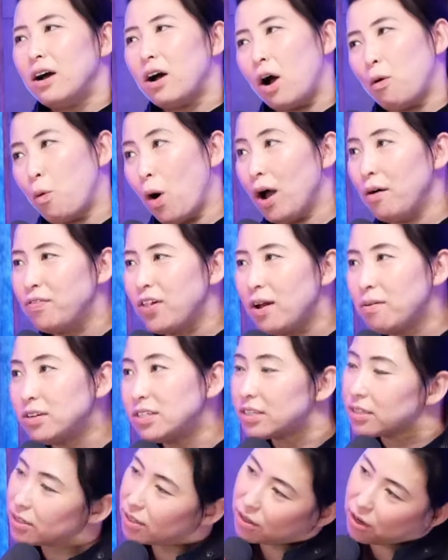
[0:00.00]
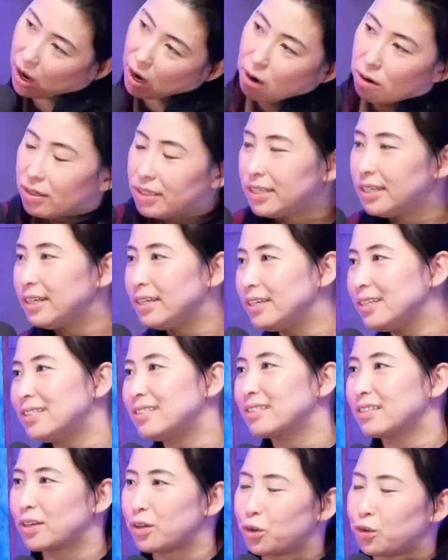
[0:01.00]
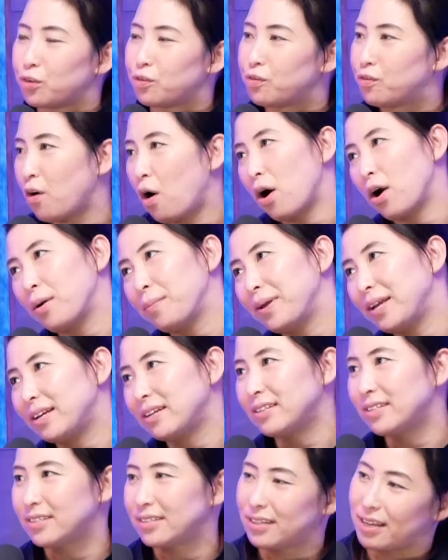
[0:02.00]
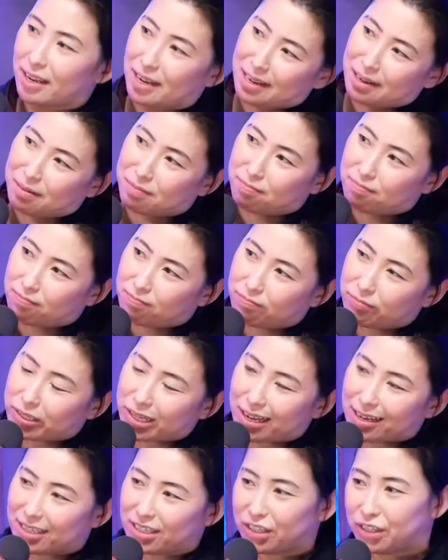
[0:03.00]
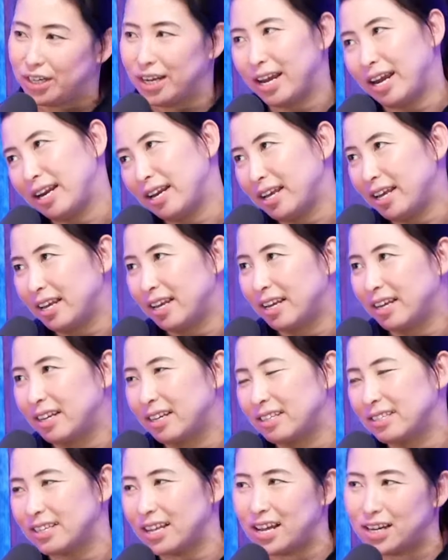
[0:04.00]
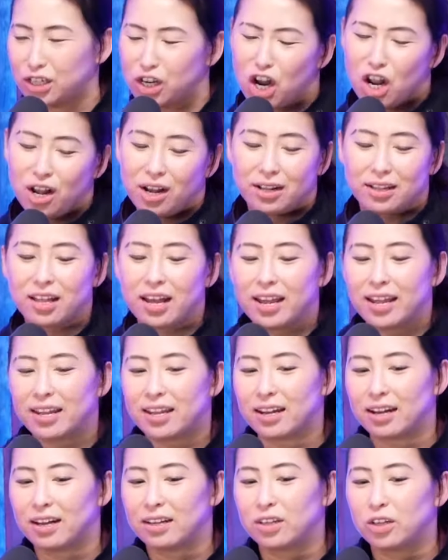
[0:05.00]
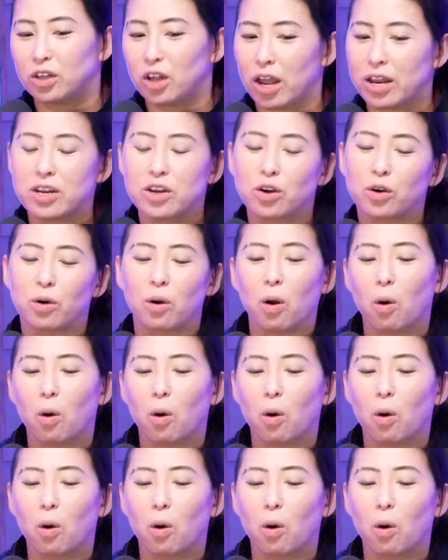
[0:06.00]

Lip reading: Wildflowers is the coziest little farming sim / dating / like, and you're